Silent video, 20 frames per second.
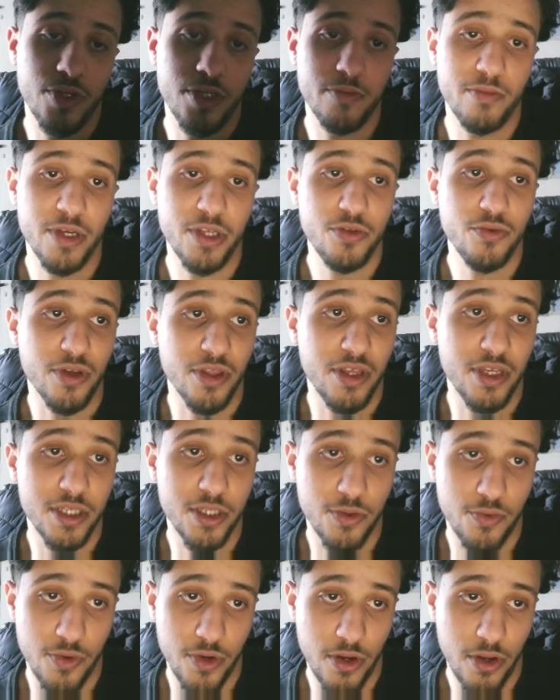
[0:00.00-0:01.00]
by doing this
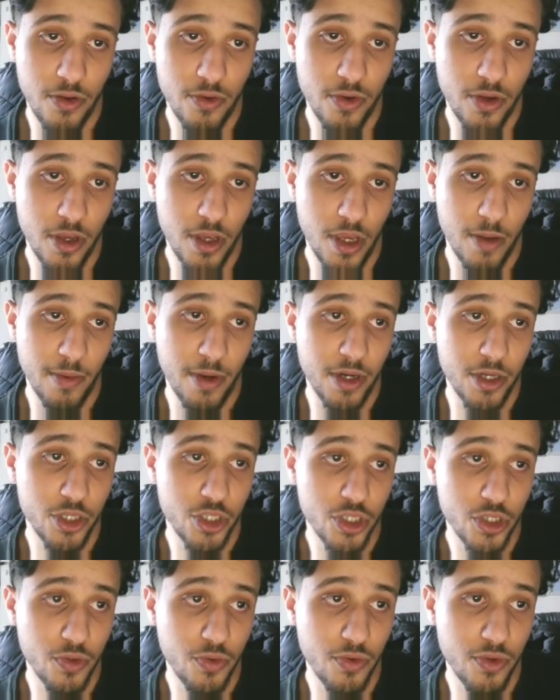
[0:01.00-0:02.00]
query. Okay, I'm gonna
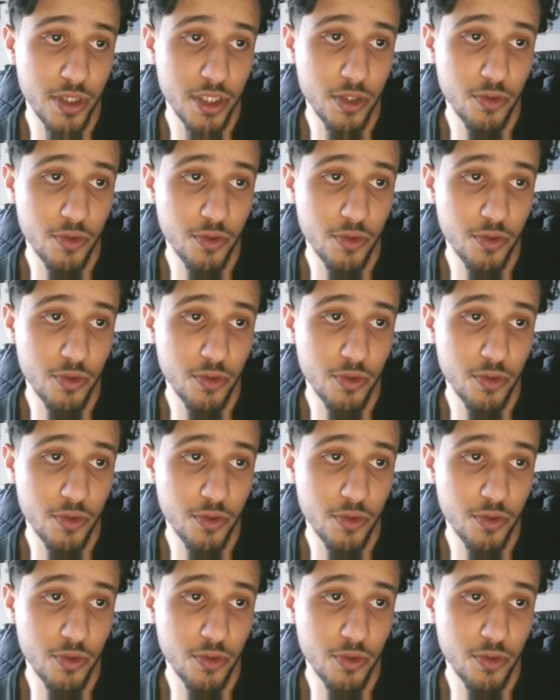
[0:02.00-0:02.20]
show you this